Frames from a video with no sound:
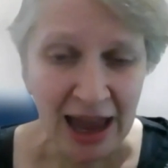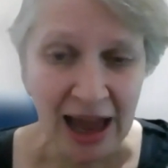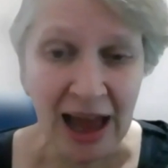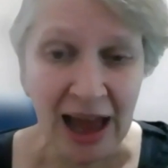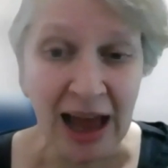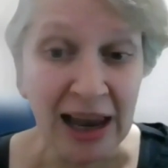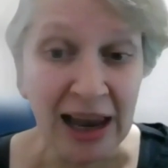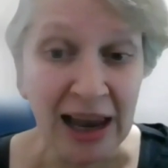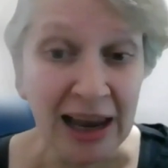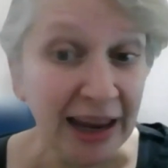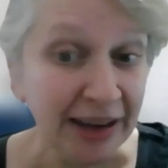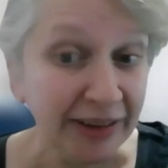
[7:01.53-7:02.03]

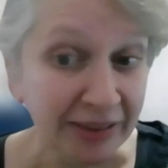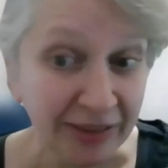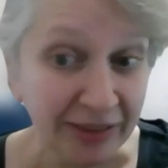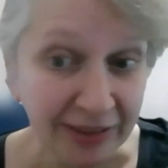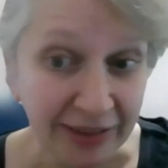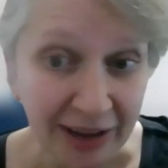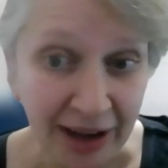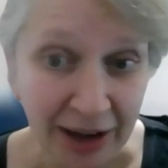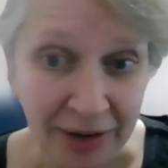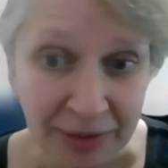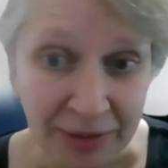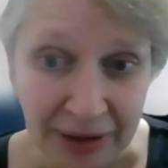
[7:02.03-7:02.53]
Let
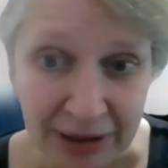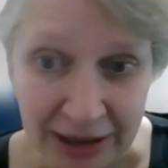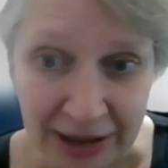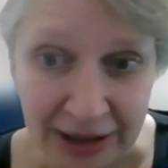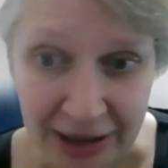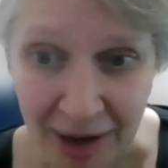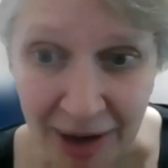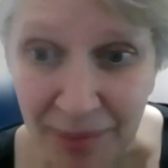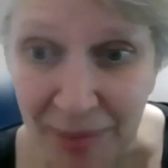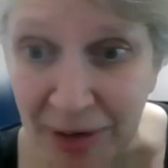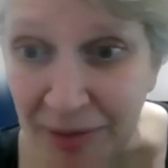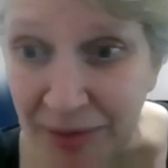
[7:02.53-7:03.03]
us know in the
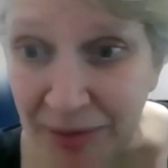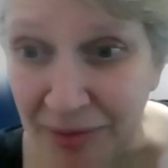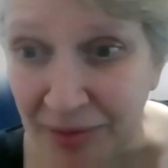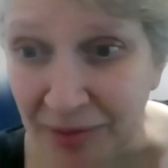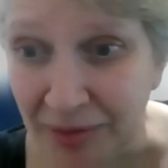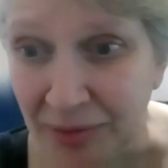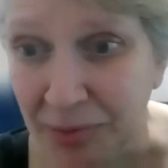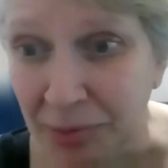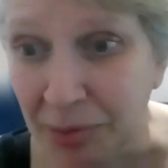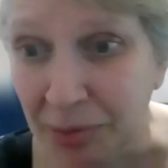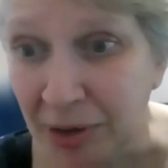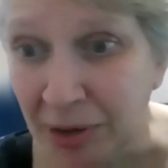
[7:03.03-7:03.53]

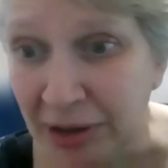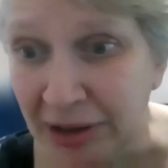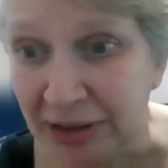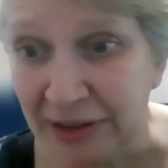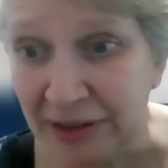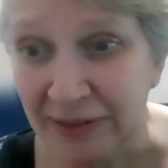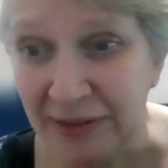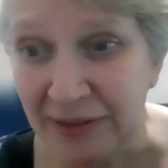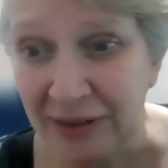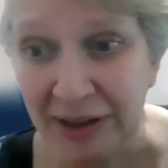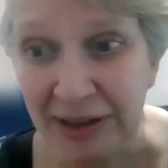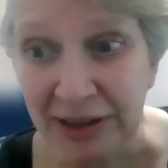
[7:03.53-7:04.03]
comments what
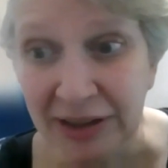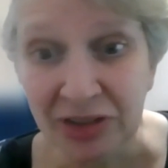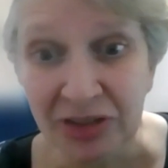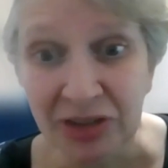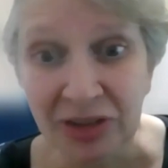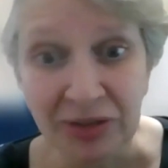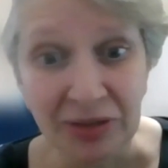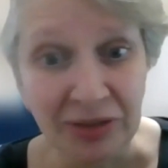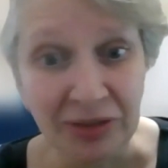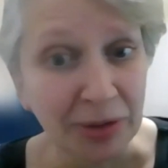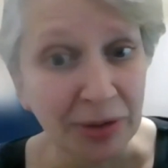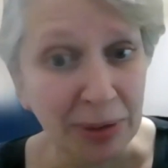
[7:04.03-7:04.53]
design
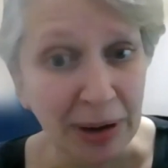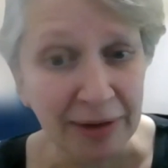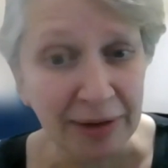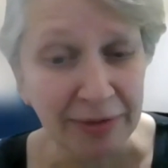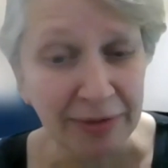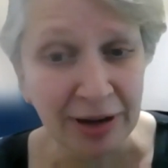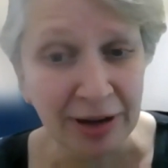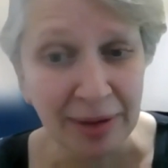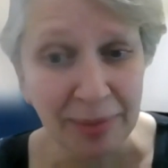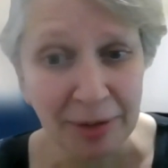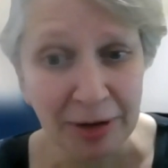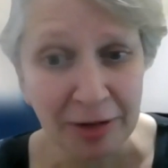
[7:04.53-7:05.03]
issues you
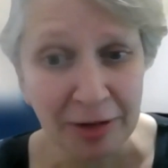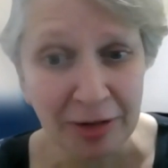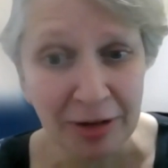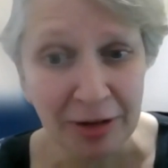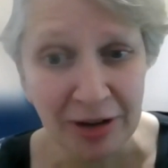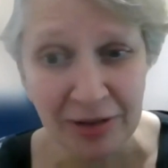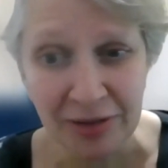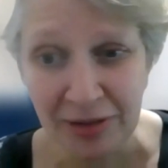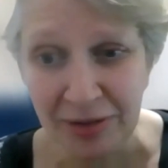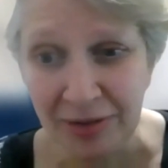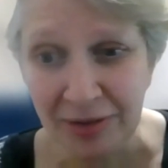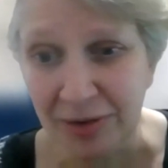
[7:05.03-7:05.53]
have come
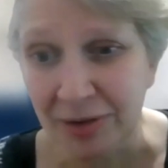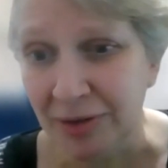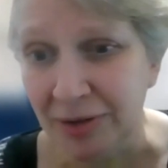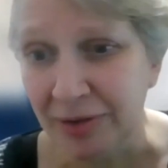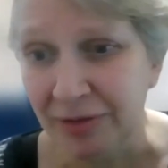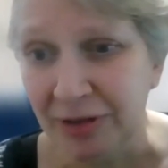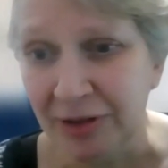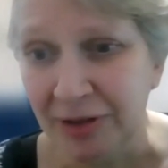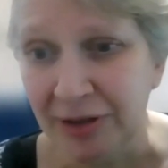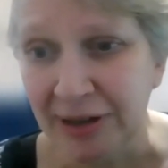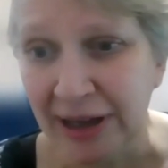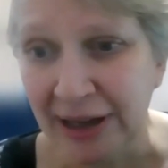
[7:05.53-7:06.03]
across, or
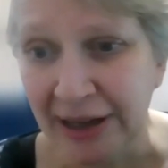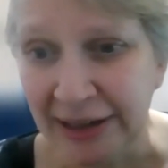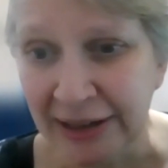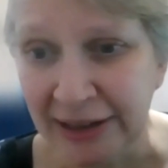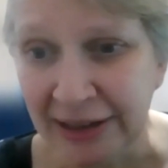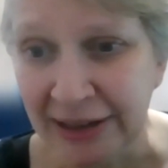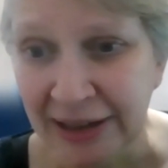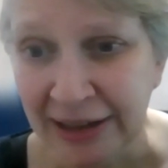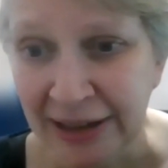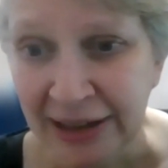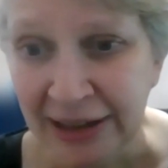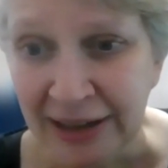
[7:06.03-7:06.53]
if you'd
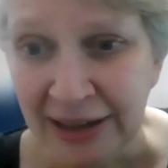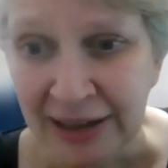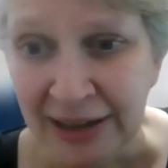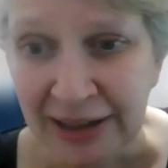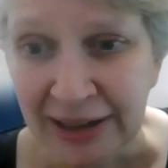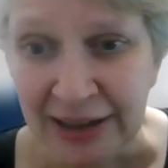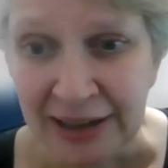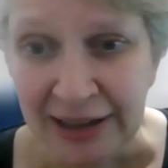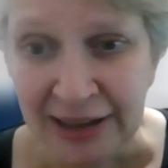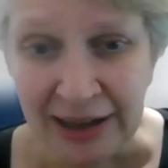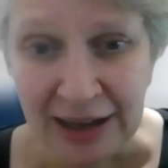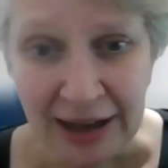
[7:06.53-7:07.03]
like
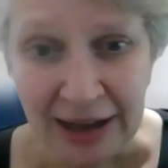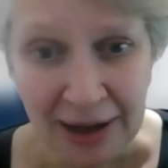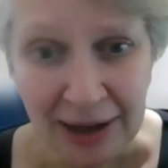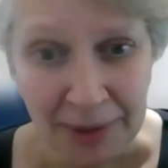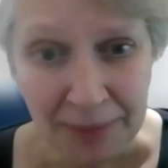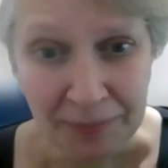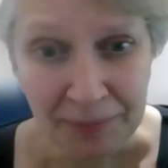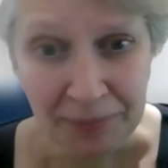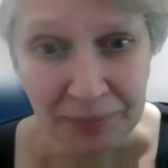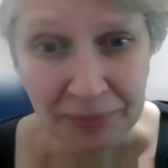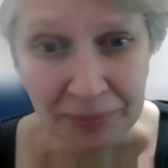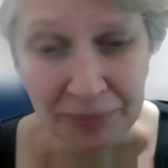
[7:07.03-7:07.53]

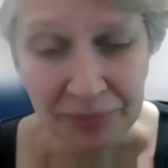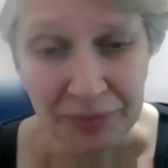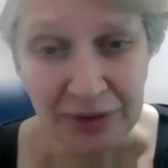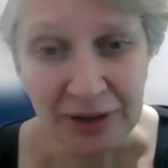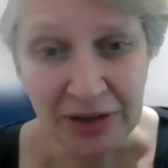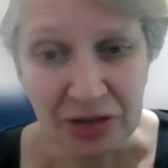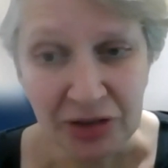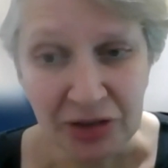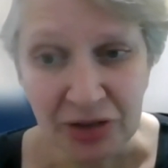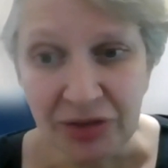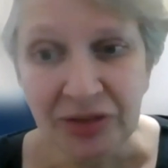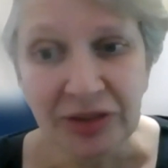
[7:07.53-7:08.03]

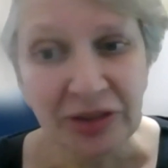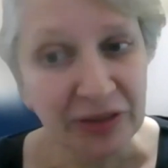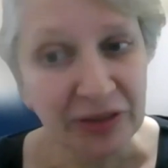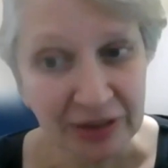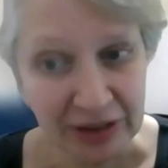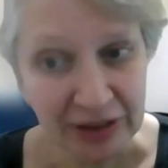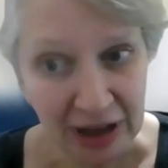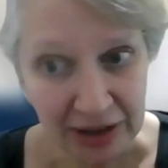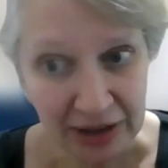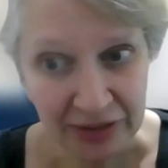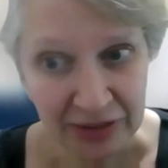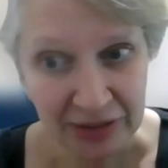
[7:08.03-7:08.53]
issues
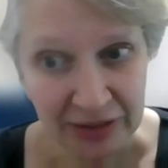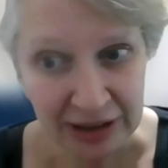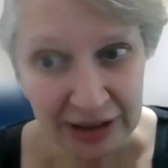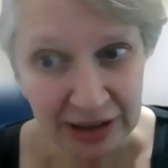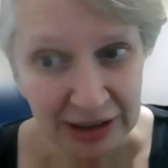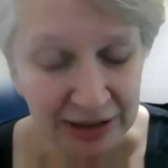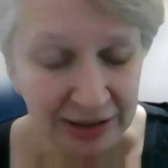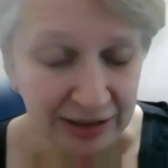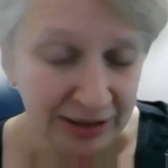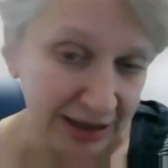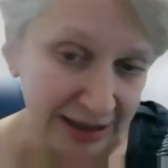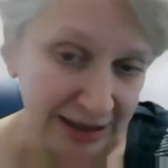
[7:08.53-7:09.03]
discussed
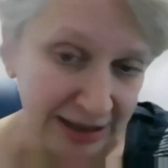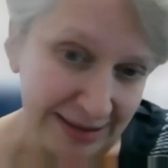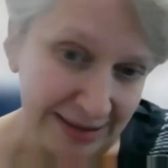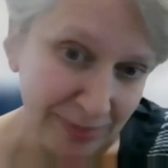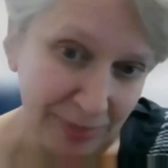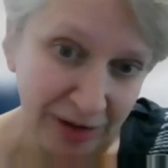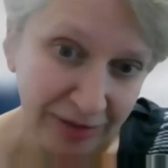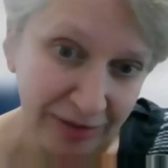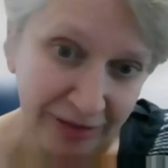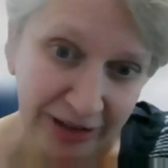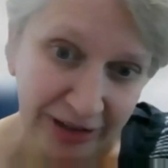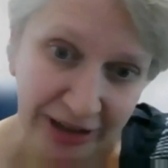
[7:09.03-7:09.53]
in a
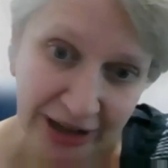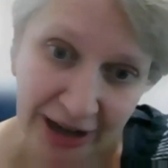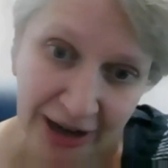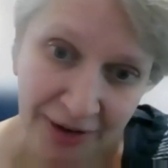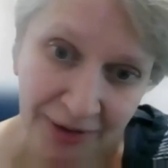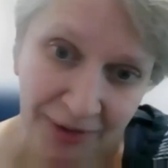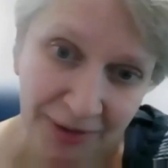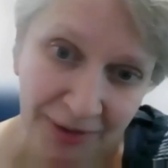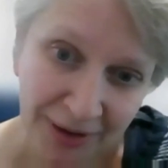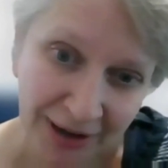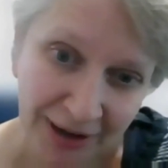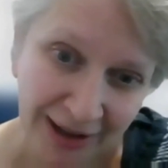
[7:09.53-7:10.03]
similar
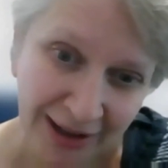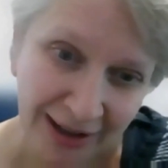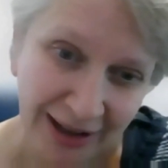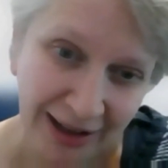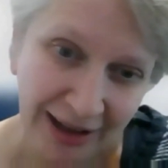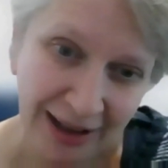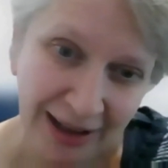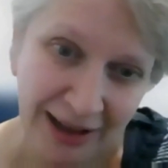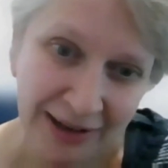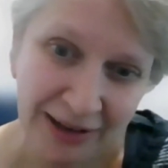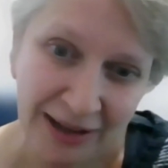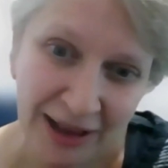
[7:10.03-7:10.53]
video.
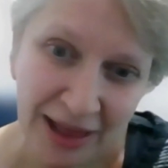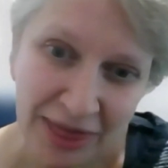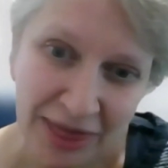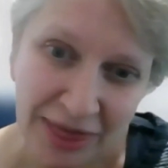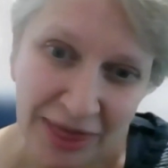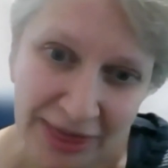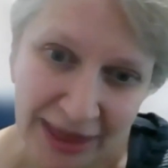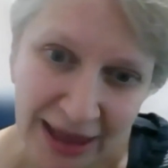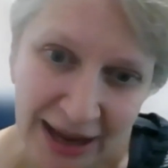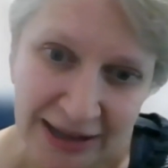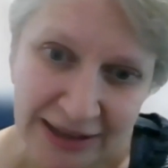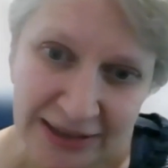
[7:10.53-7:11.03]
And
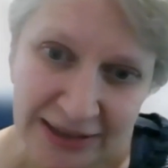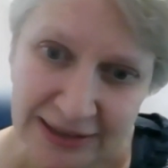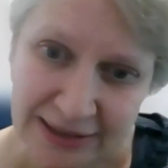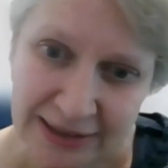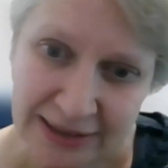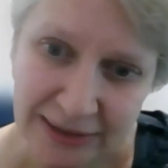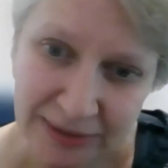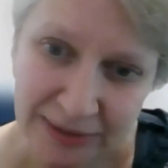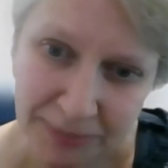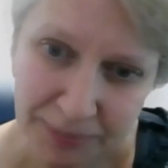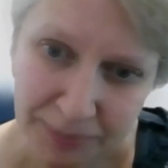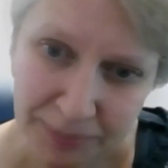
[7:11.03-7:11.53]
thanks
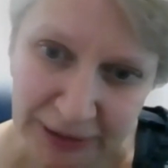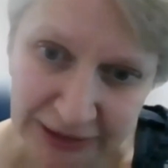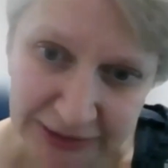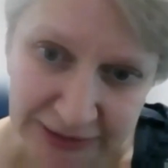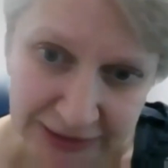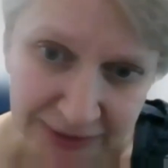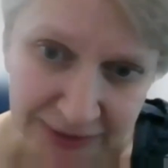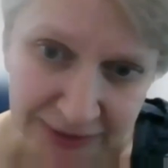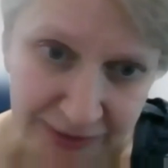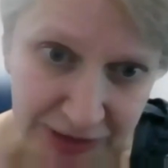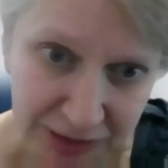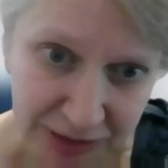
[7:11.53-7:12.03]
to
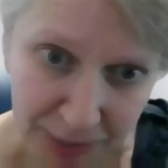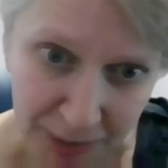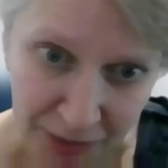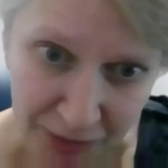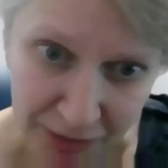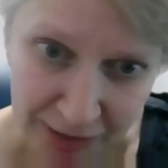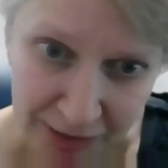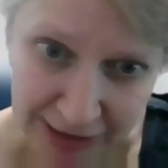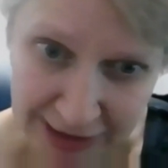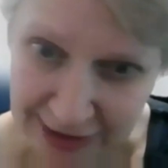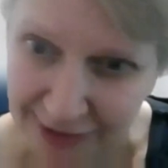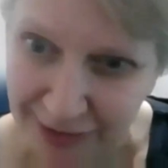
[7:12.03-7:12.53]
Pearson for
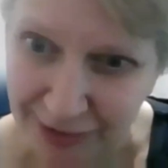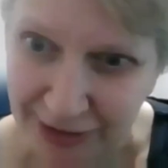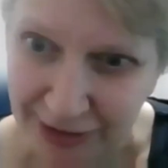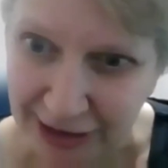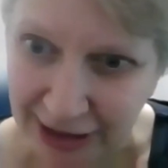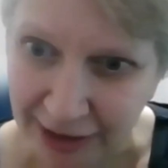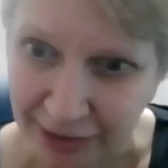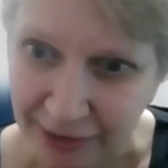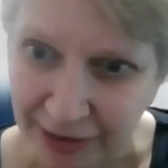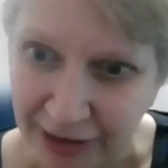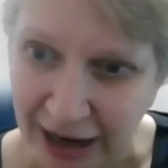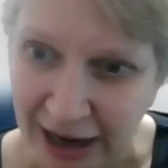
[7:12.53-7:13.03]
sponsoring this
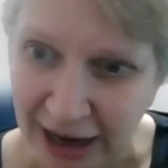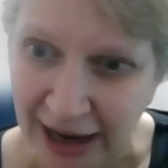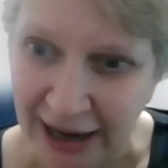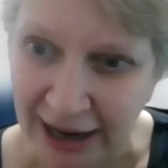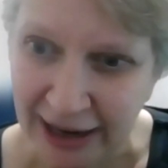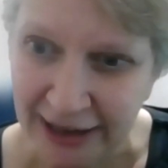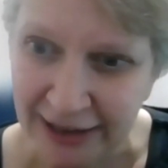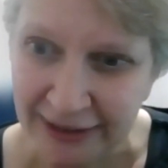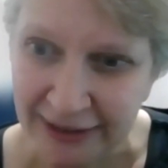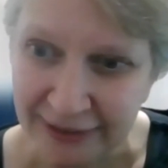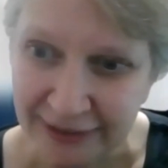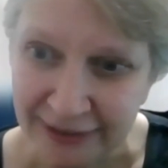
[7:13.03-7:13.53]
video,
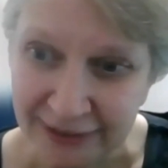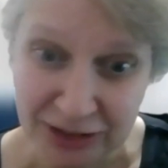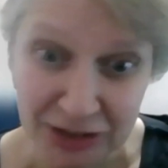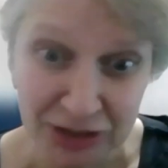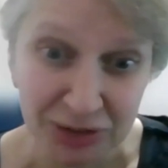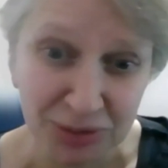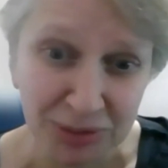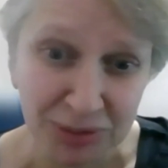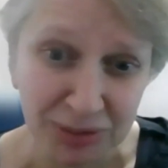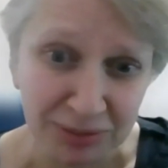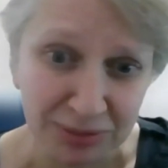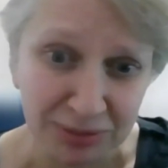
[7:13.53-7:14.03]
and to
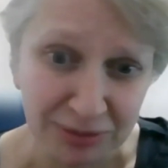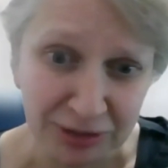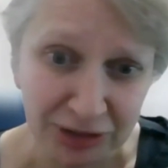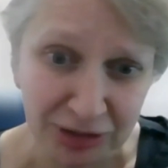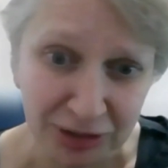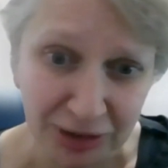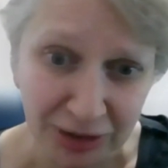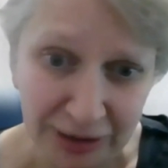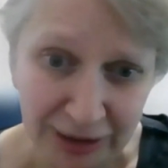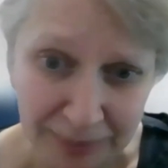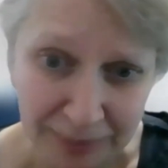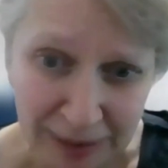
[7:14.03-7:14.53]
Sean for
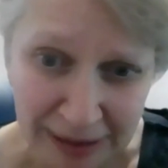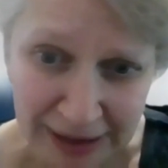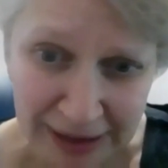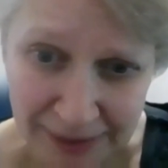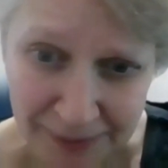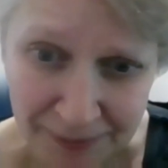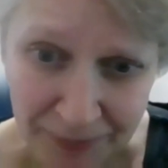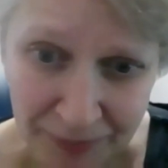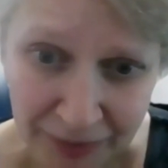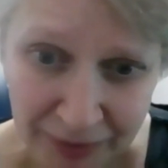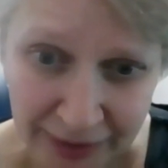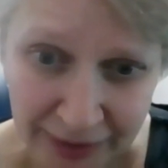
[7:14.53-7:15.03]
joining me.